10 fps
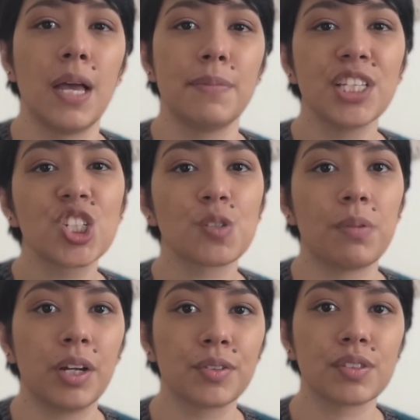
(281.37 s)
vintage
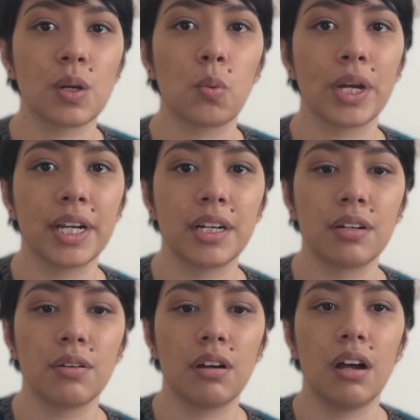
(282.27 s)
patterns that
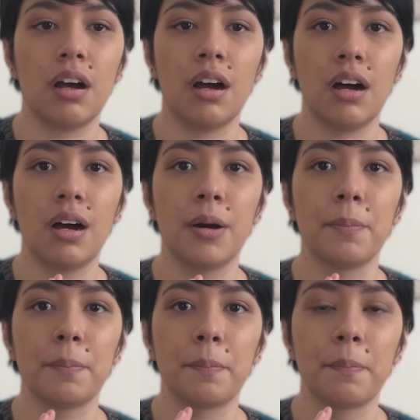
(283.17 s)
were
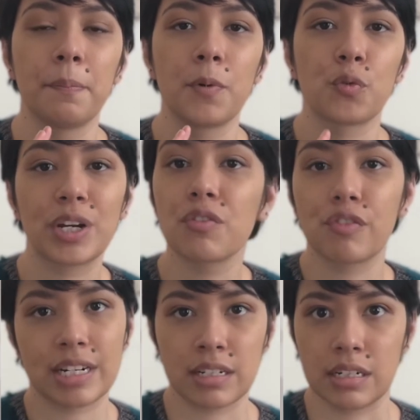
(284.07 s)

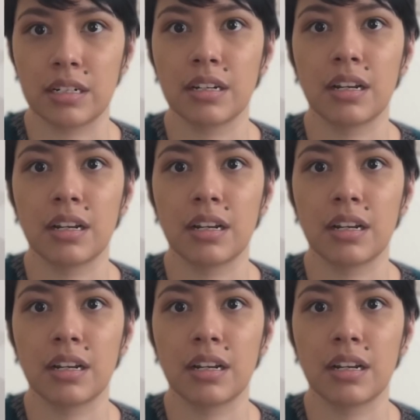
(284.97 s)
rewritten.